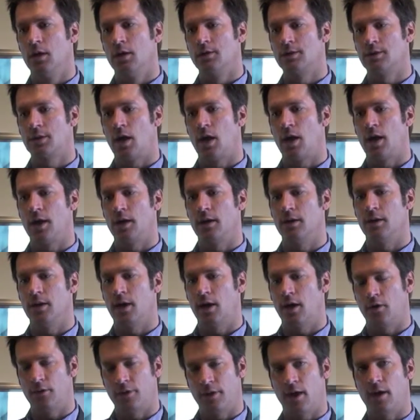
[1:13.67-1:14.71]
side,
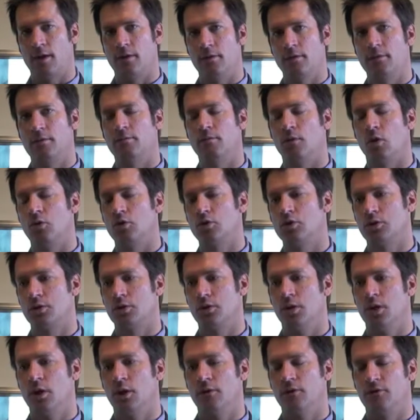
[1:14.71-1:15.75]
how that
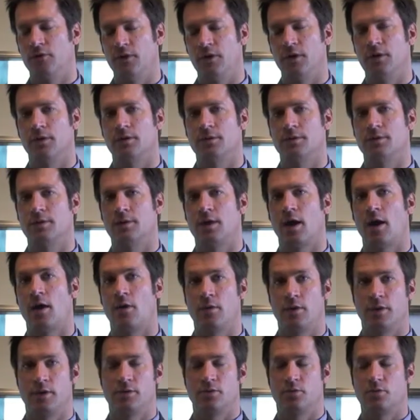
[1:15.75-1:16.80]
motion feels and
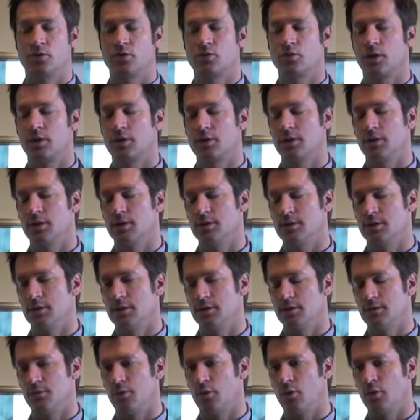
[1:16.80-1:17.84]
how it is restricted is
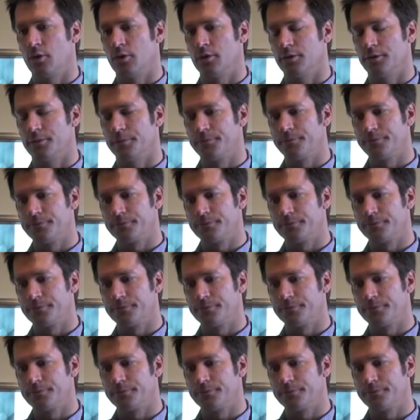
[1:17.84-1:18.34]
important.